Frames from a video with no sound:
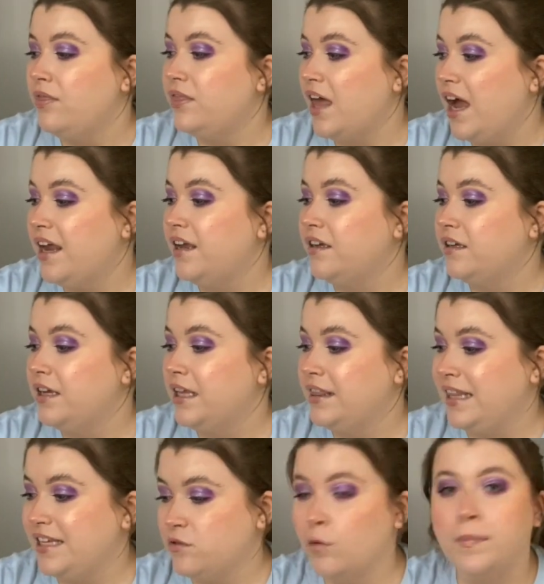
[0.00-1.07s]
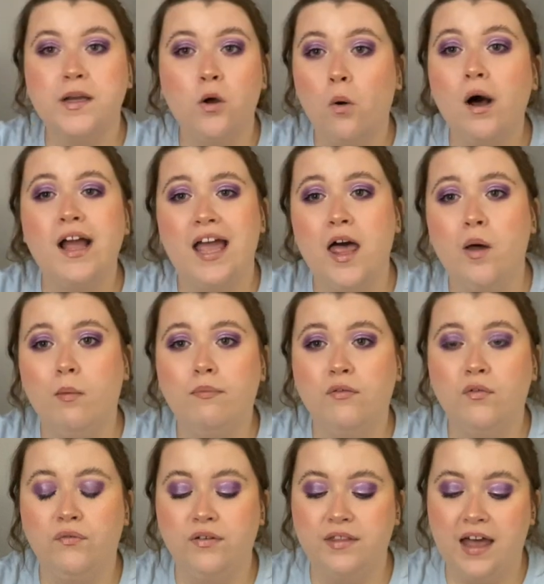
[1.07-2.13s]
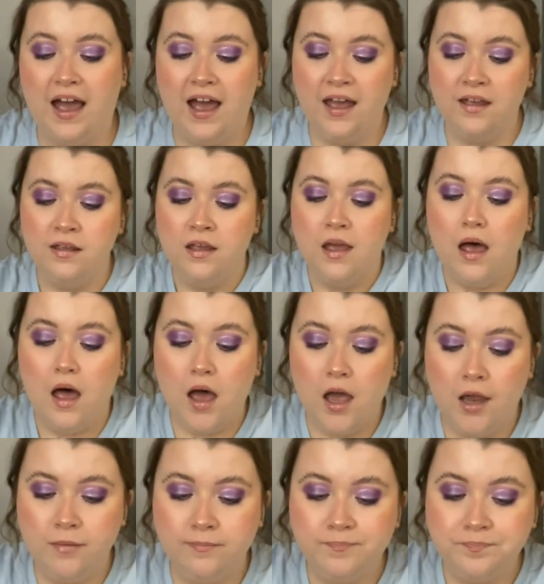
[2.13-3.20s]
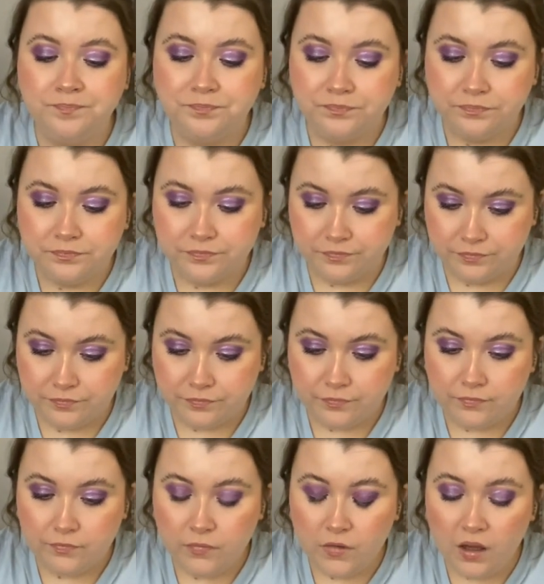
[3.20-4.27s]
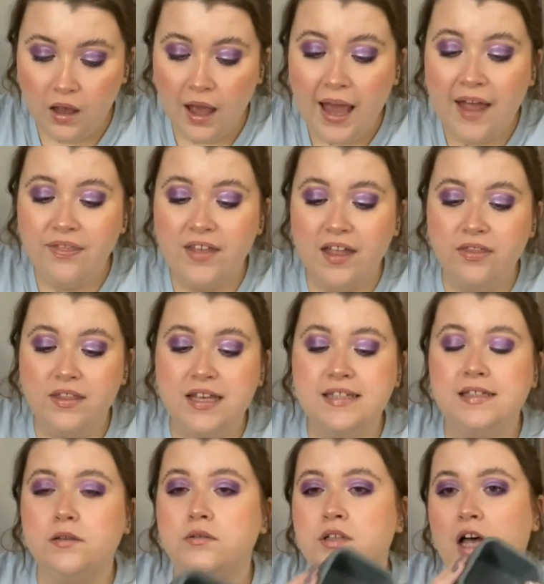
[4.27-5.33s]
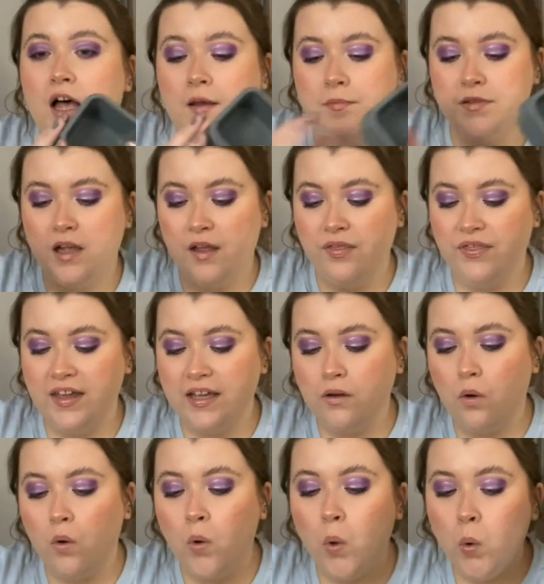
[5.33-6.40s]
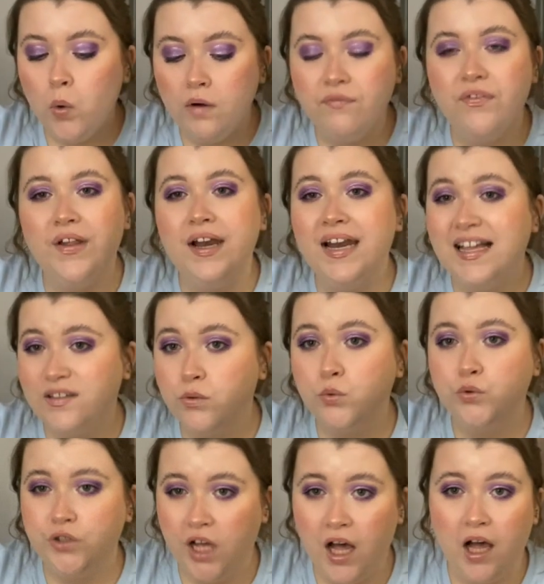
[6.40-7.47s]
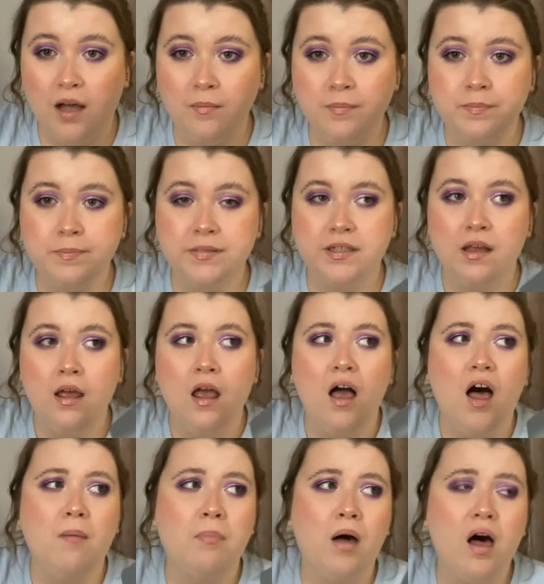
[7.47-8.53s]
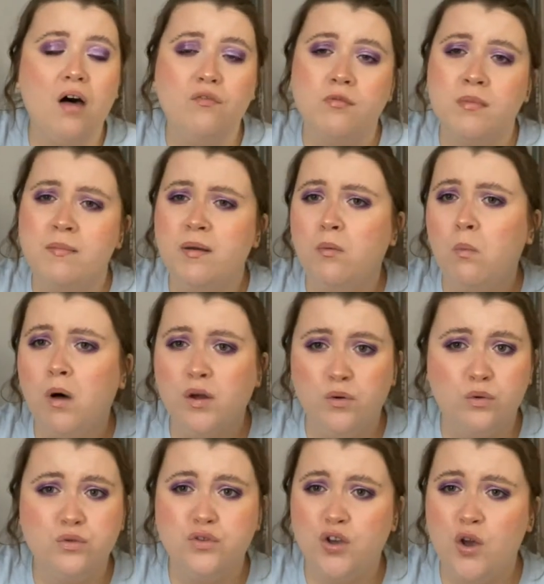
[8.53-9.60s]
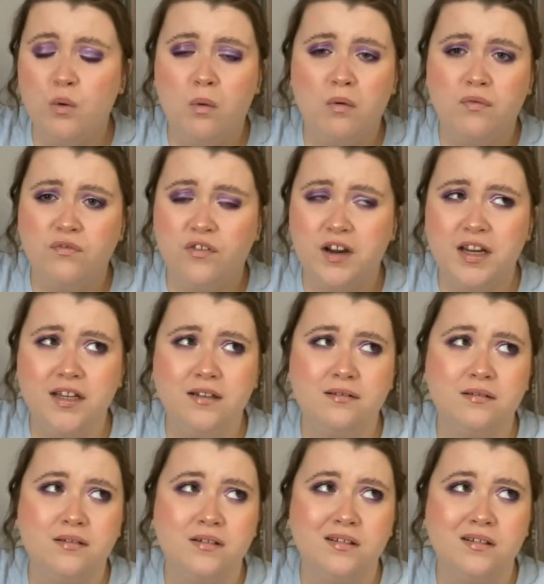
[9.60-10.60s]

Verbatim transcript: this will be quite helpful for that. And then these little tubs, I think all of the little tubs, apart from maybe one or two or three,